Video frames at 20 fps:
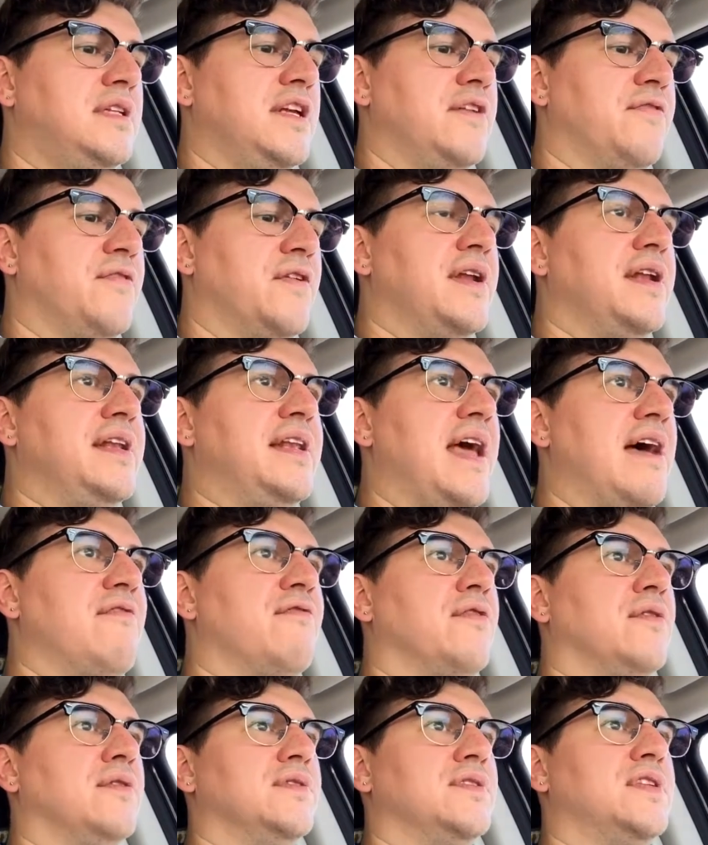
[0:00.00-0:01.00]
different
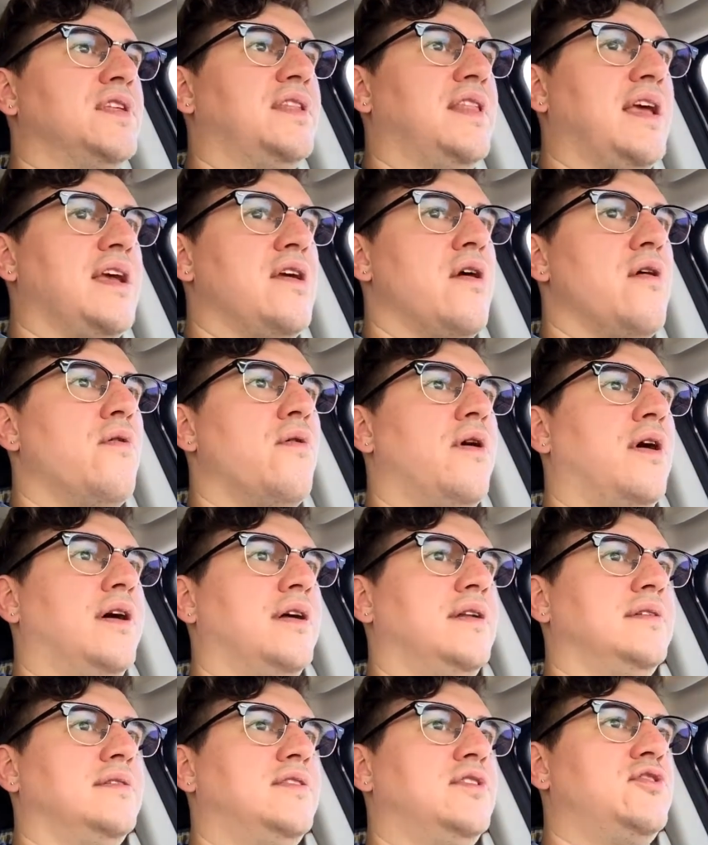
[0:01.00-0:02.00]
endeavors that they go
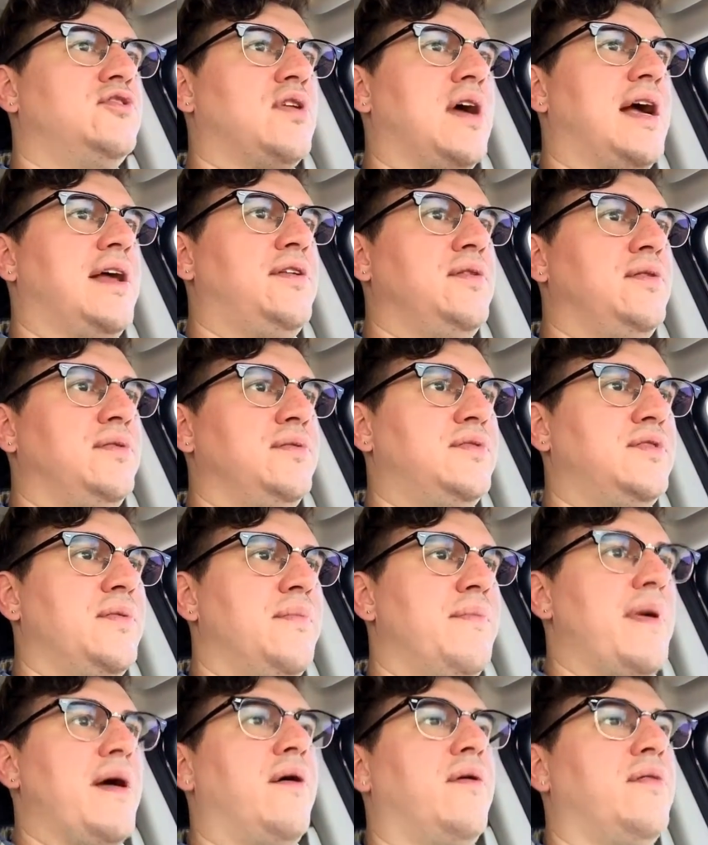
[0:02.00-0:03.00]
on to try to, to
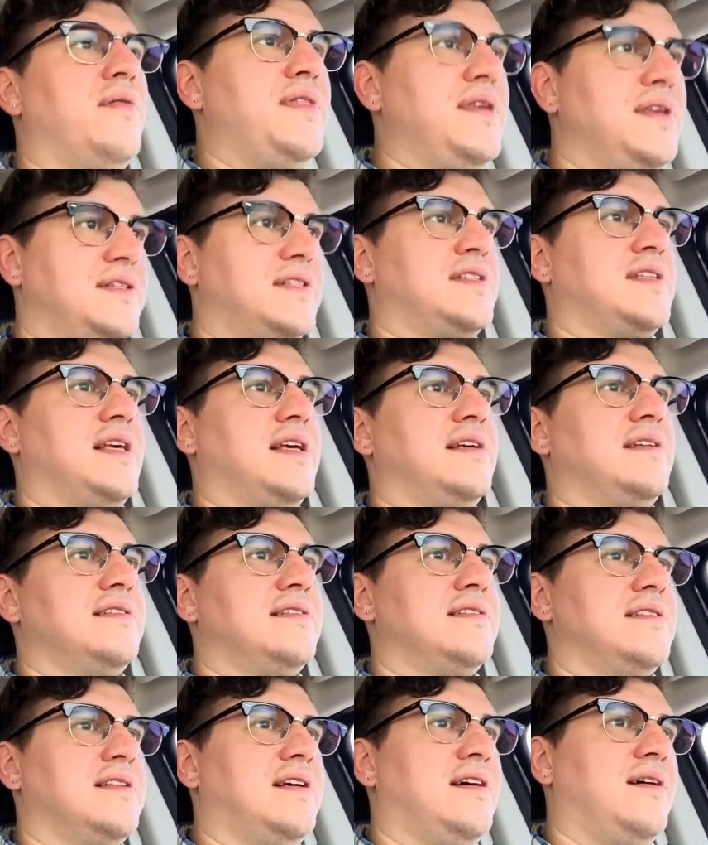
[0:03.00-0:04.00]
meld these
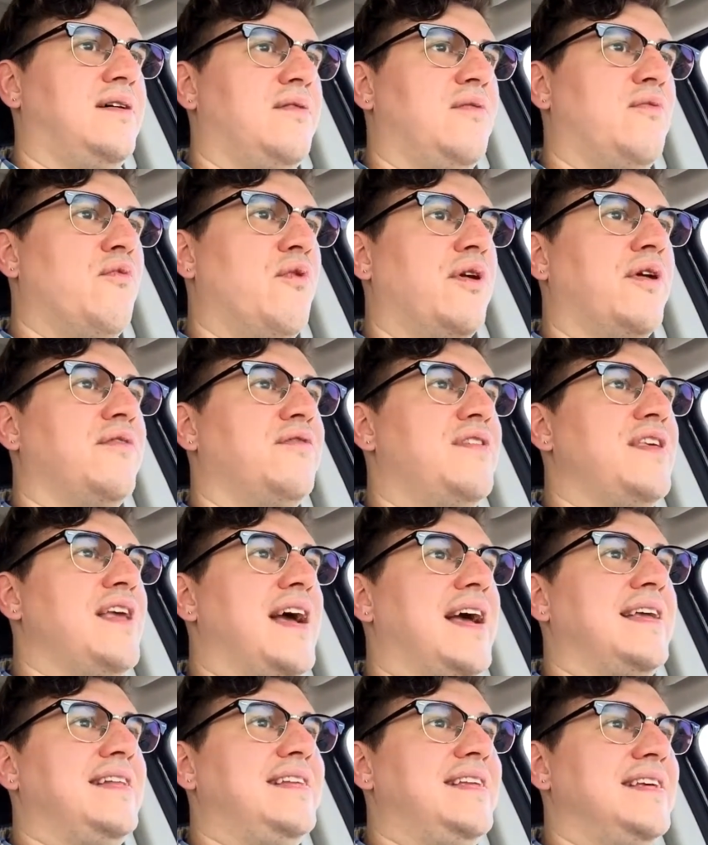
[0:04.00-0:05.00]
things. Uh, one of the
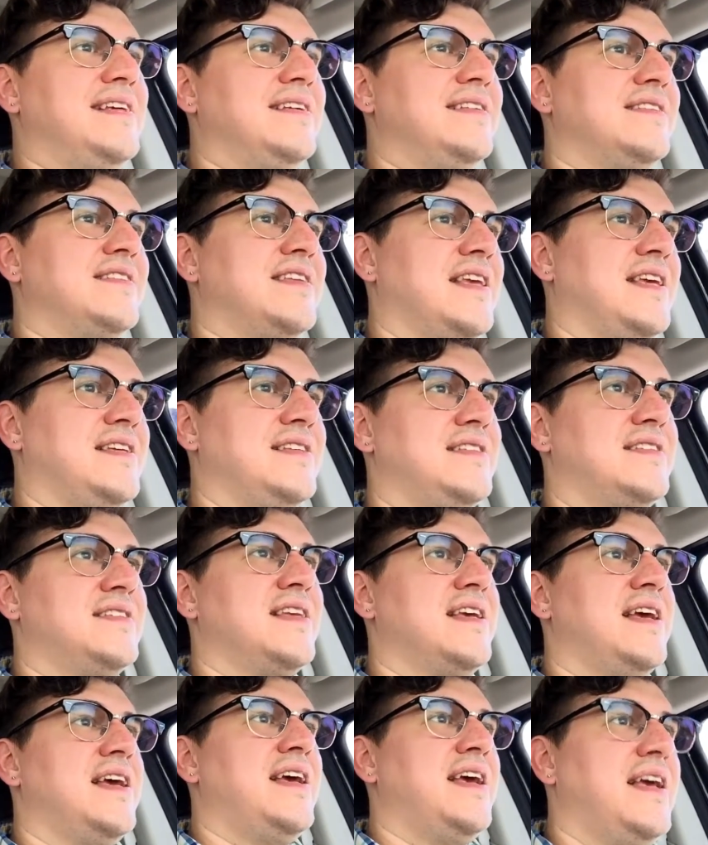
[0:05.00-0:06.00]
ideas is,
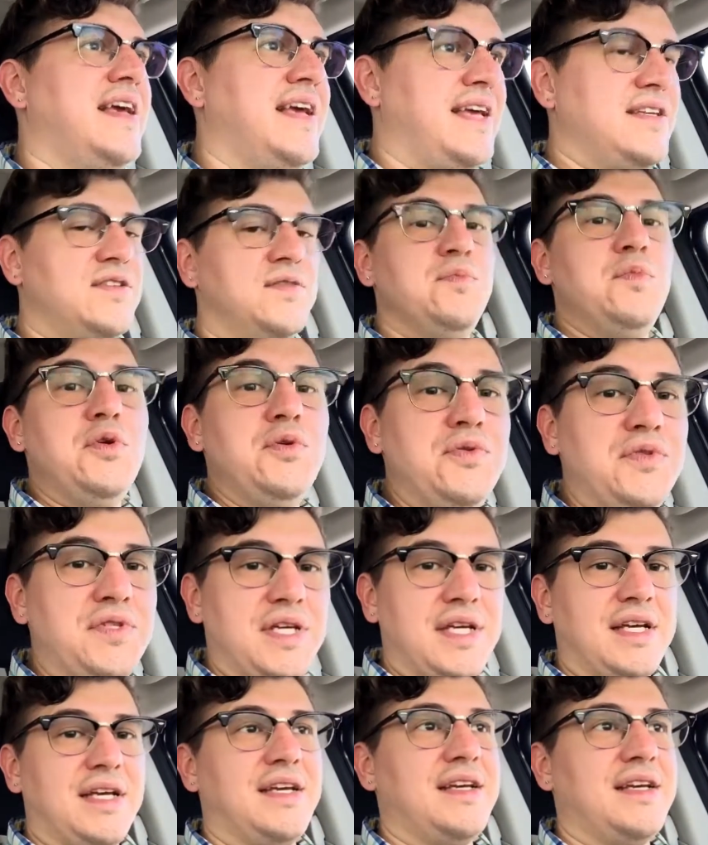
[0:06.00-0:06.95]
is music.